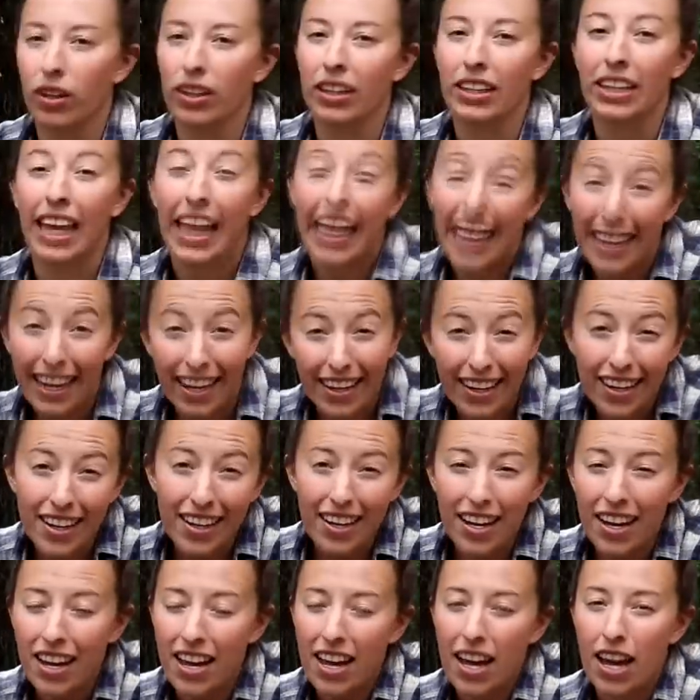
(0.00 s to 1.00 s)
laying.
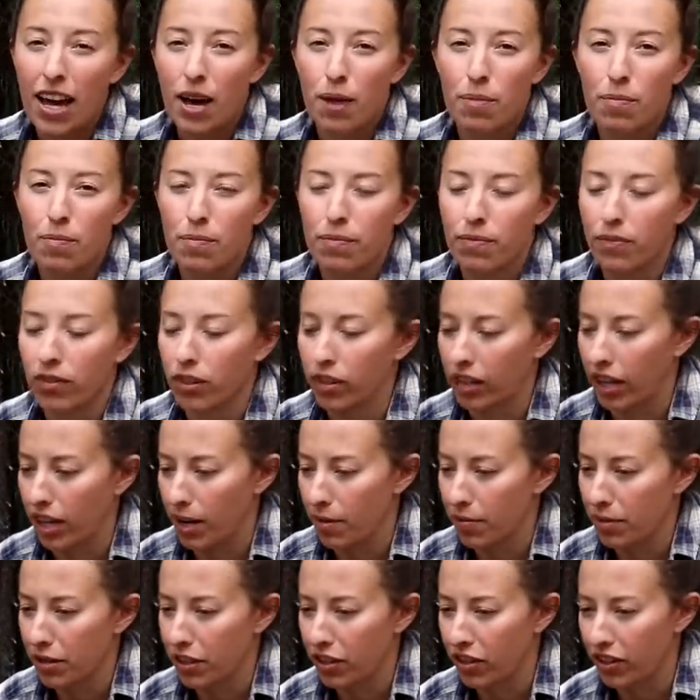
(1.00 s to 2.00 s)
Okay,
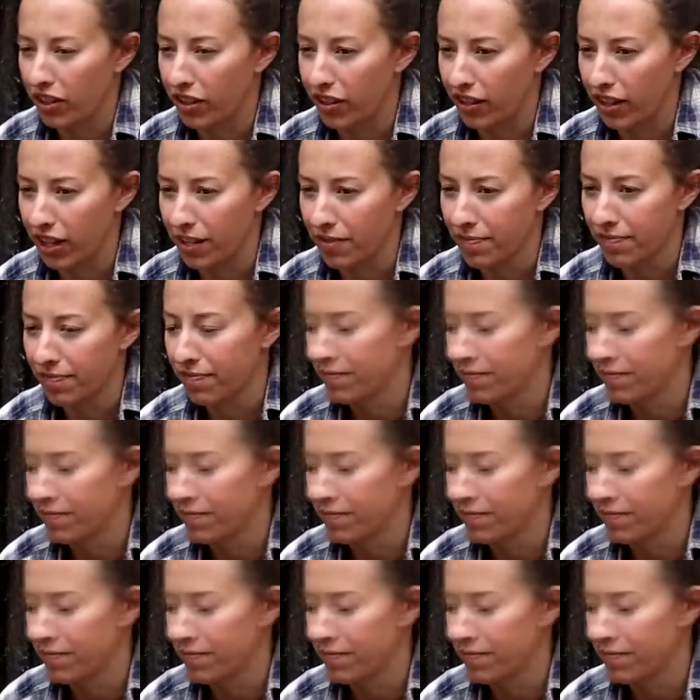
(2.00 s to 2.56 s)
I'm gonna do that again.